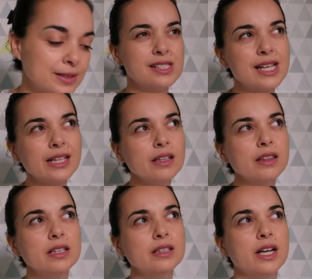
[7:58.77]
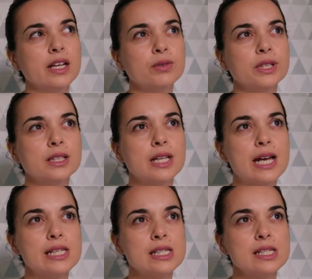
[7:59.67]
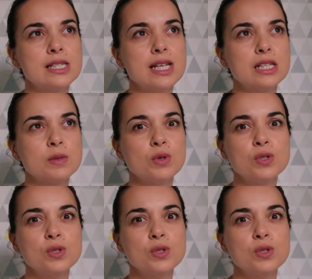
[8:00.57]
The second thing that I realized is that